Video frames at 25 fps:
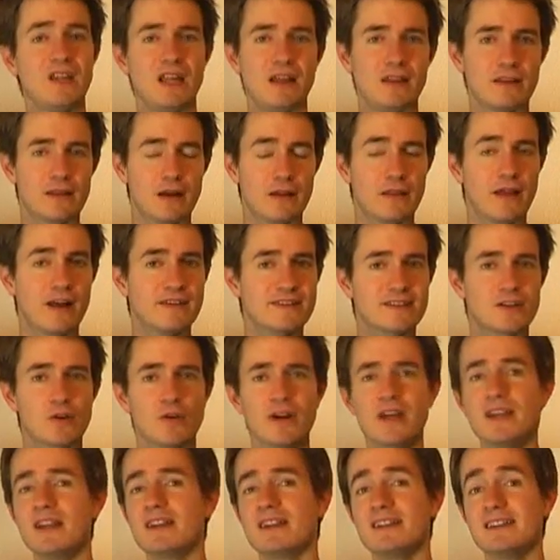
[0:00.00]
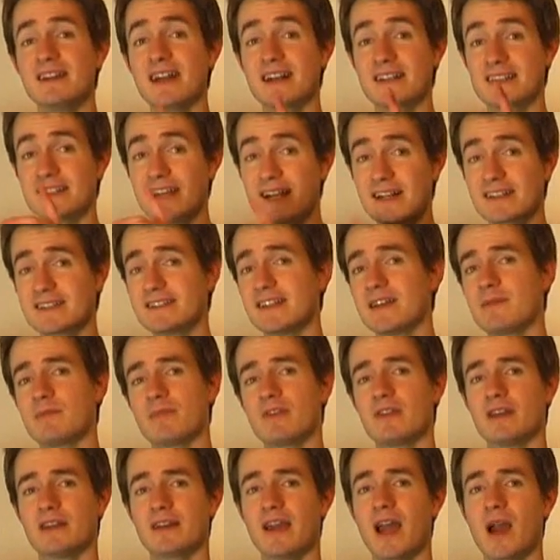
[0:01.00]
Now that's great, and the exact same
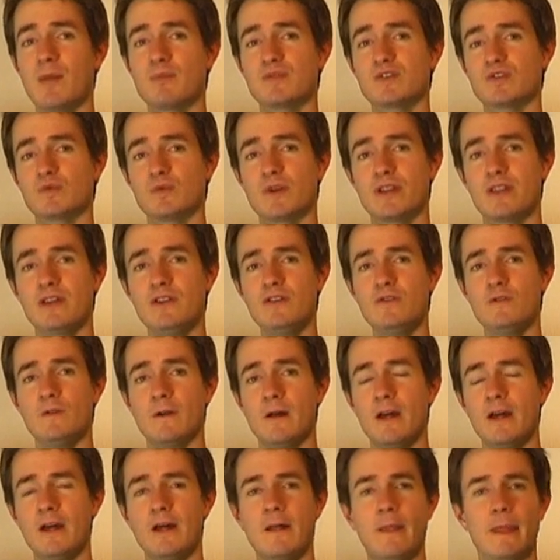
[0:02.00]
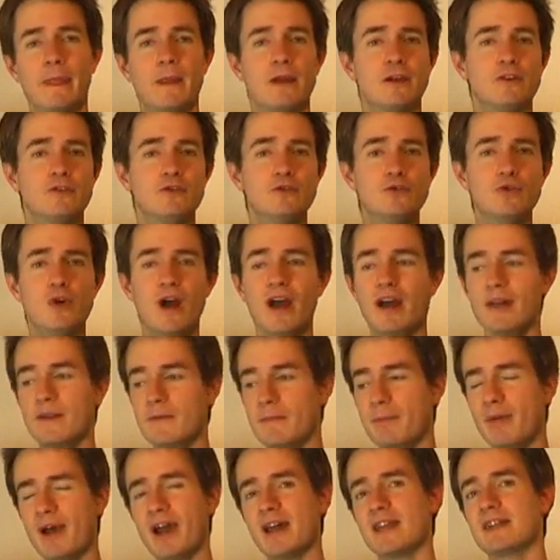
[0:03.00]
thing happens with you. You had a
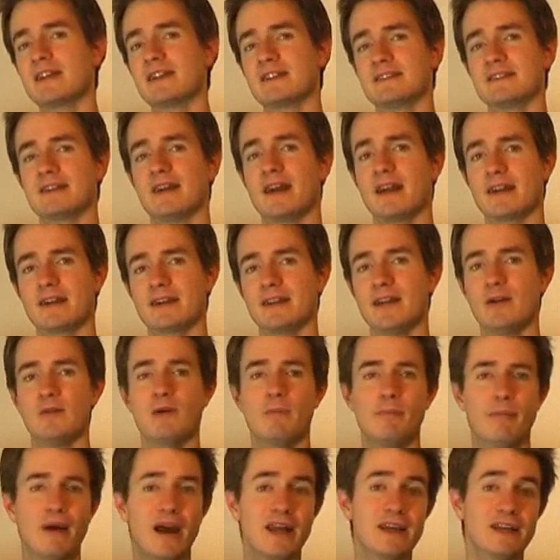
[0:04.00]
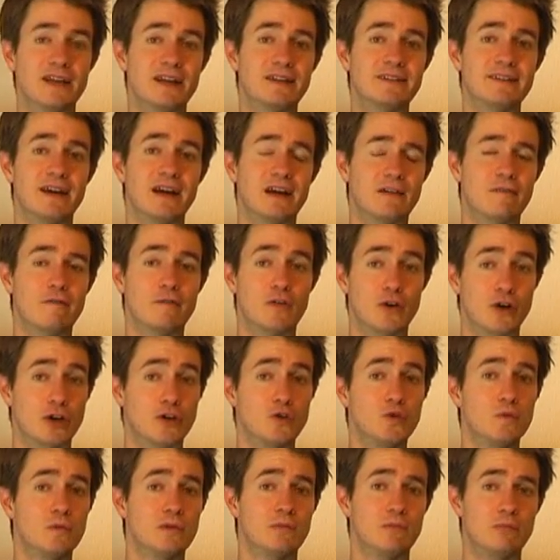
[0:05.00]
panic attack. Now a panic attack for a
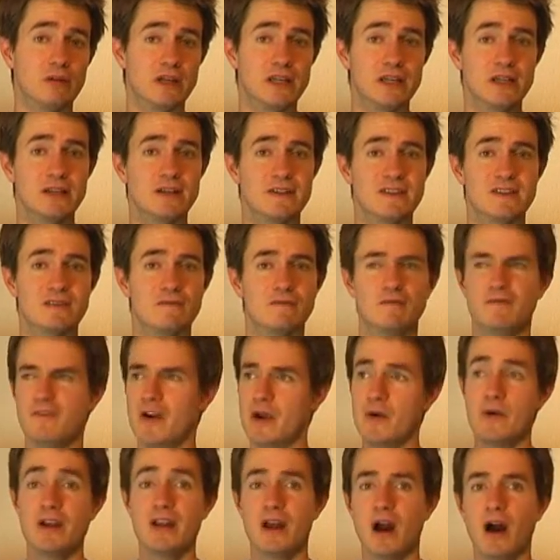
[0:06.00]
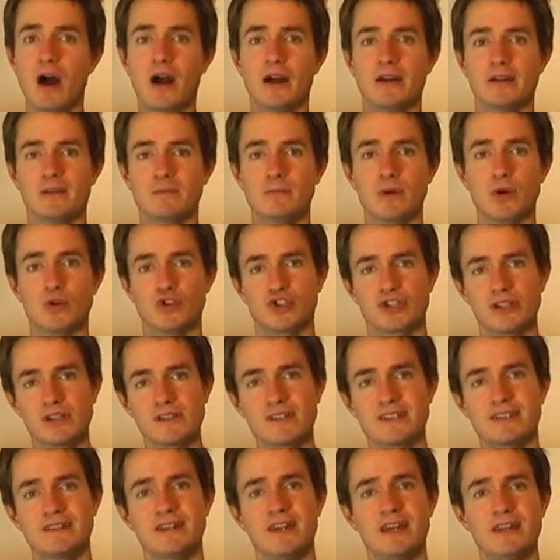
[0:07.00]
human being is a very high emotional
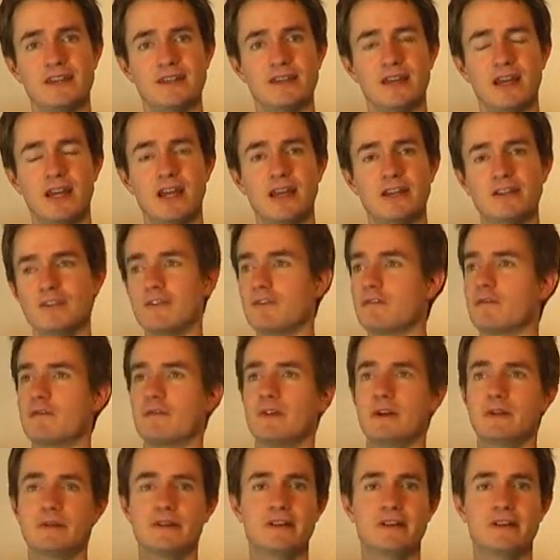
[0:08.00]
state. You're very